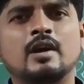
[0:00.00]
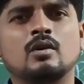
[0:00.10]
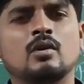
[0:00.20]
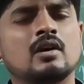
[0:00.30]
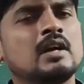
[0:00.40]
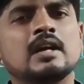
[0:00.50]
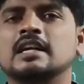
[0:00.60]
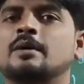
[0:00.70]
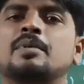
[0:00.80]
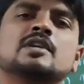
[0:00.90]
or 8
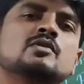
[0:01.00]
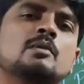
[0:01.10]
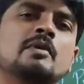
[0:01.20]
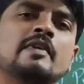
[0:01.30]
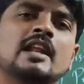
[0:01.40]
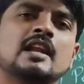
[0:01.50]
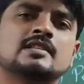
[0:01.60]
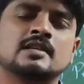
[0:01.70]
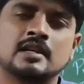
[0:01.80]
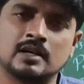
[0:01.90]
o'clock, temperature will be very
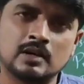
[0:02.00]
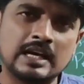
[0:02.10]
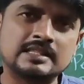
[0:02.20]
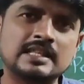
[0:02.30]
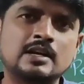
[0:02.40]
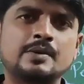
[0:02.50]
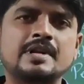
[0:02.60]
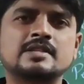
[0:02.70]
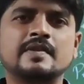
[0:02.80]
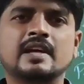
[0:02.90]
less than
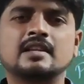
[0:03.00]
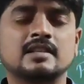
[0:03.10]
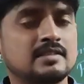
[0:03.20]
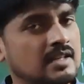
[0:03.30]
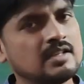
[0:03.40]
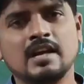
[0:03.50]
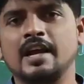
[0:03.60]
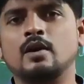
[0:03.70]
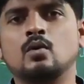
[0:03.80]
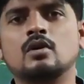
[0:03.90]
27 degrees Celsius,
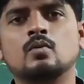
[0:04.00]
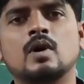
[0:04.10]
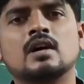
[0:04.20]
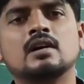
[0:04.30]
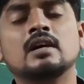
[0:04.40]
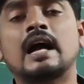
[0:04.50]
it won't work.